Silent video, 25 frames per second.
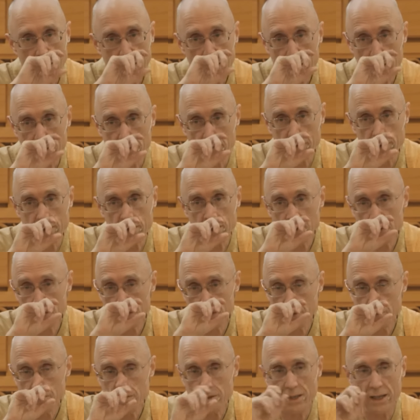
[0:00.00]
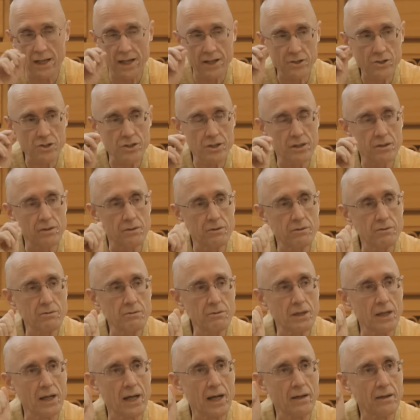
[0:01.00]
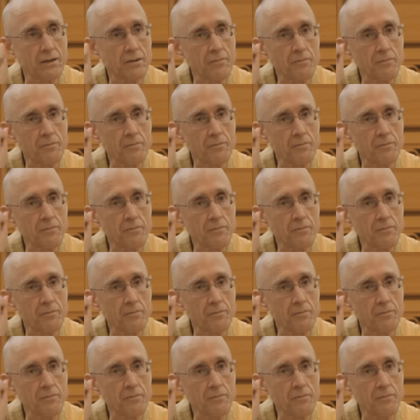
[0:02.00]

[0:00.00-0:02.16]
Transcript: If he can do that, she can do that